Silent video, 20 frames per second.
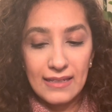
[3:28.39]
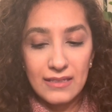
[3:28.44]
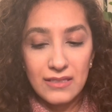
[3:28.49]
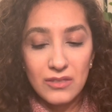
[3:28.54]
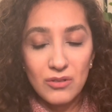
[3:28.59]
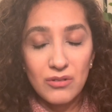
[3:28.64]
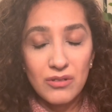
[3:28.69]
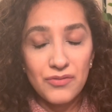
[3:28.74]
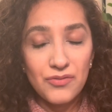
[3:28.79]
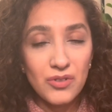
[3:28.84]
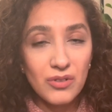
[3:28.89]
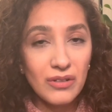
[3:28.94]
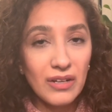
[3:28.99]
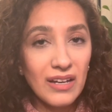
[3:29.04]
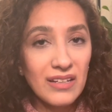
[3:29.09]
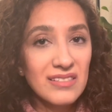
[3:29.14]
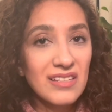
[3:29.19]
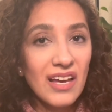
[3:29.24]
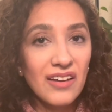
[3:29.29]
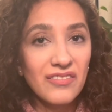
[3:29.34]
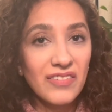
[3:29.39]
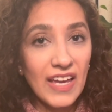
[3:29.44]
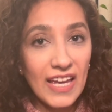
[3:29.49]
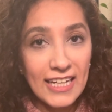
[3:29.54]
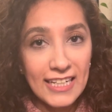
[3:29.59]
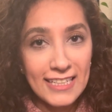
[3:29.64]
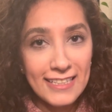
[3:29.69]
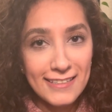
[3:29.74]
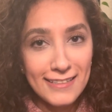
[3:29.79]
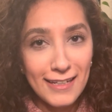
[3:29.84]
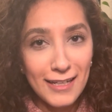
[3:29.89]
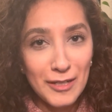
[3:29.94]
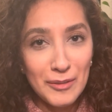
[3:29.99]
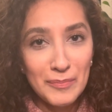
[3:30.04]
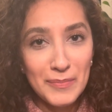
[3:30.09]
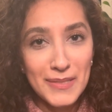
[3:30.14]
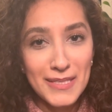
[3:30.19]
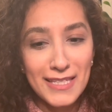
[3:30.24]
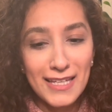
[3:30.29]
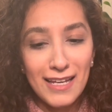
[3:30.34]
So if you guys have any
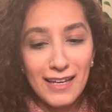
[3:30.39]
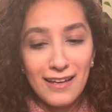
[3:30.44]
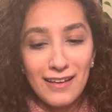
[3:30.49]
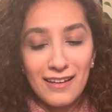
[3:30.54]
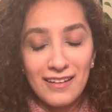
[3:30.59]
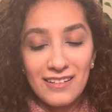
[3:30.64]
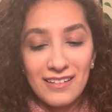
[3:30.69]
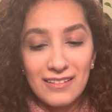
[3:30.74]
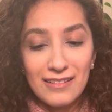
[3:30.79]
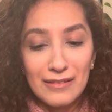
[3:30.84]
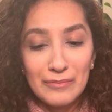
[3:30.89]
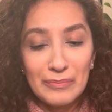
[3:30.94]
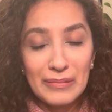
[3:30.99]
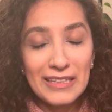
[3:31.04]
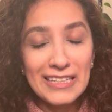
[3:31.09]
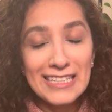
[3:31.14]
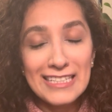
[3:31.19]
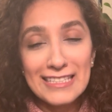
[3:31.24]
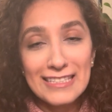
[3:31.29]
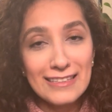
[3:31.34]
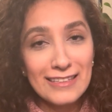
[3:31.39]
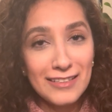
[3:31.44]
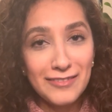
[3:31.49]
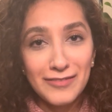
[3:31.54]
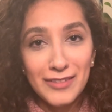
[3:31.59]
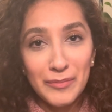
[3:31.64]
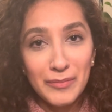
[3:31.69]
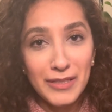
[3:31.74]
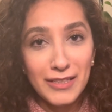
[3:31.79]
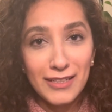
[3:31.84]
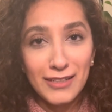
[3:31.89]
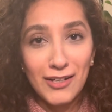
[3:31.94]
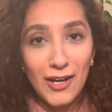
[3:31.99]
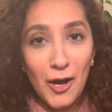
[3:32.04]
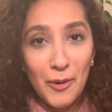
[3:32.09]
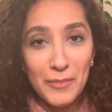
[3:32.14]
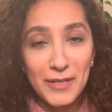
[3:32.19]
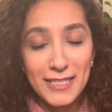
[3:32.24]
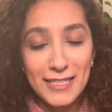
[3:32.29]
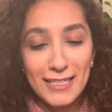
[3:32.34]
tips, please leave them in the
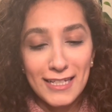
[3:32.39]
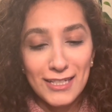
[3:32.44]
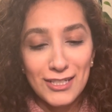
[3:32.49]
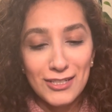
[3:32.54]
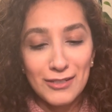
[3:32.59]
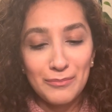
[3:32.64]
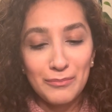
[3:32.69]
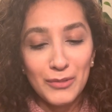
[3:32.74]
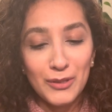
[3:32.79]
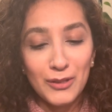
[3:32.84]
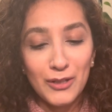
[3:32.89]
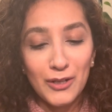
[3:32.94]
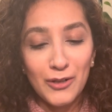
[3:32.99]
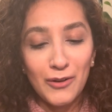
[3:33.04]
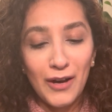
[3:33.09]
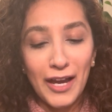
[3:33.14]
comment section below.